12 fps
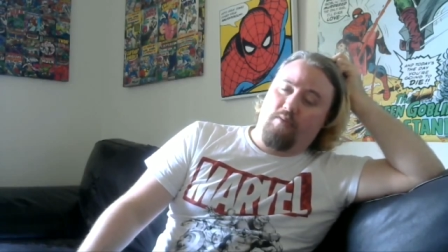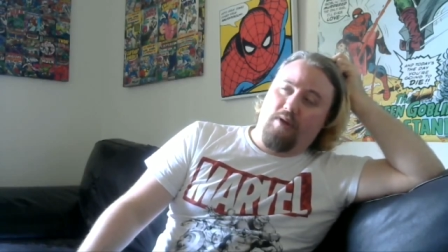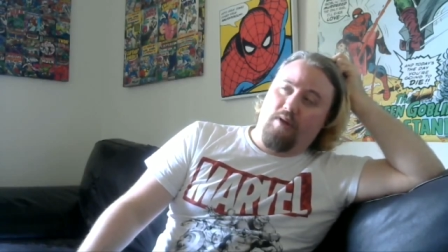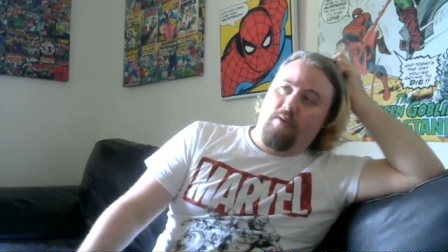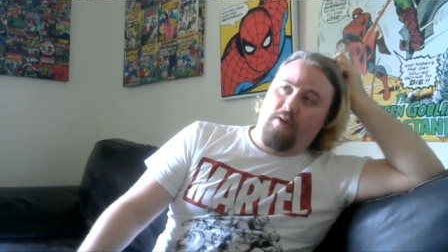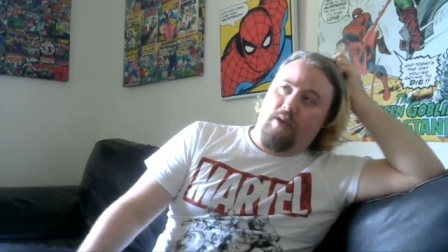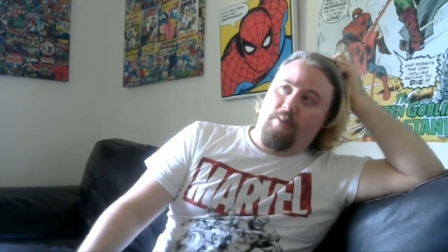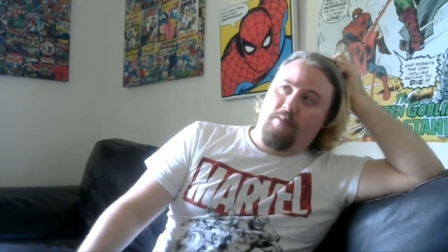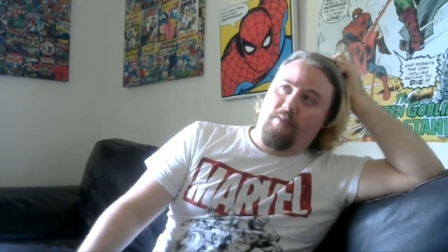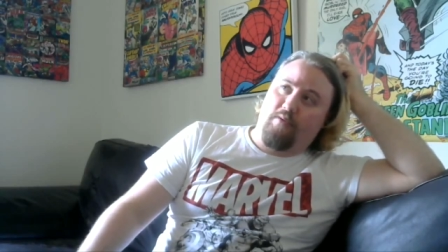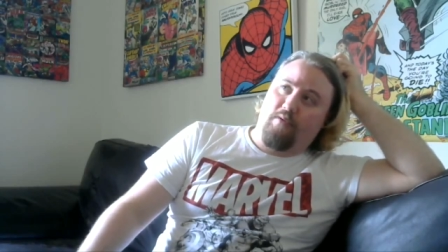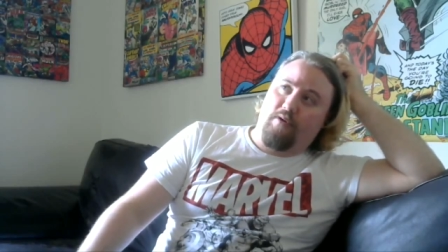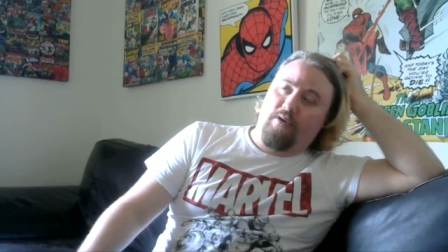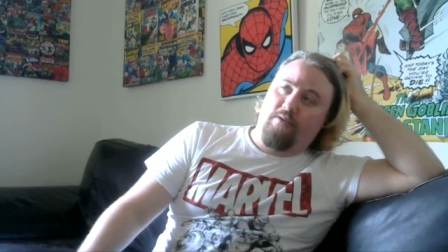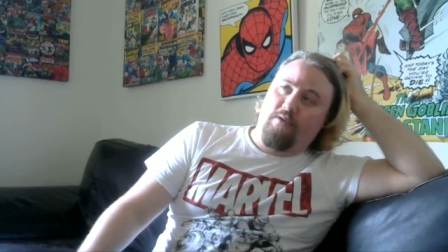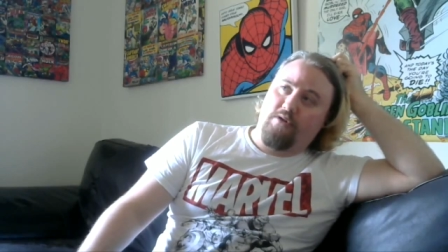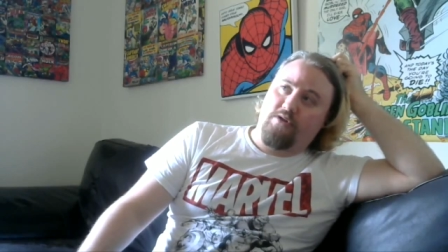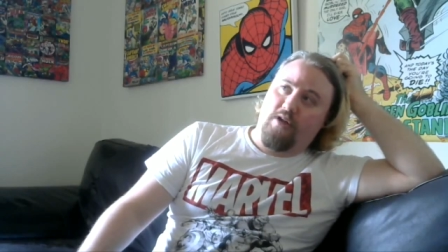Really nothing happened before the
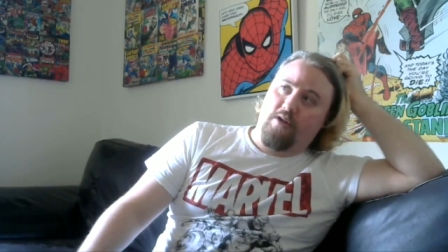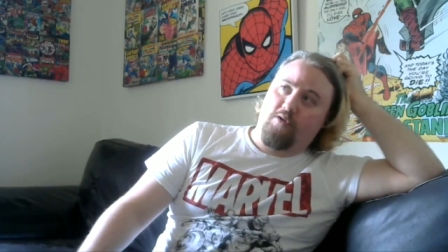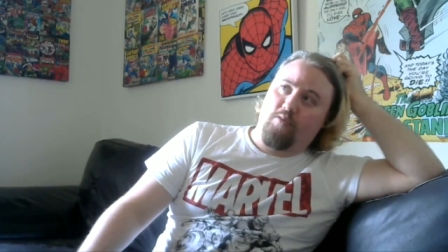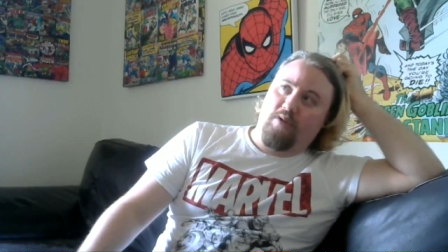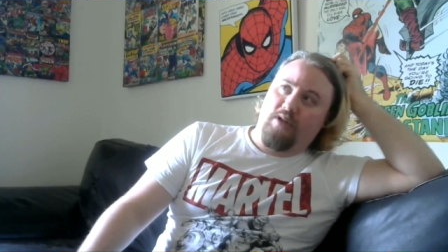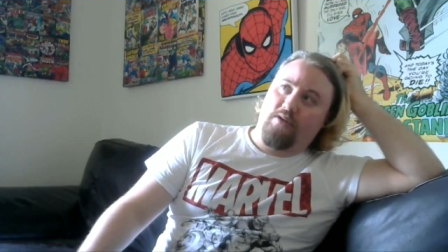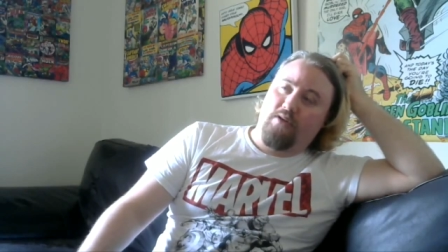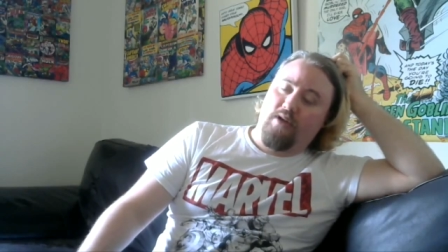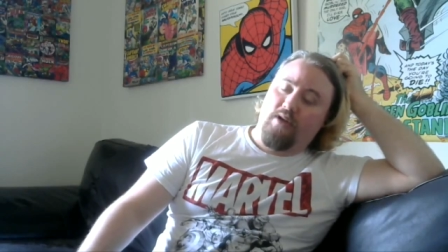first 10 or 2 minutes.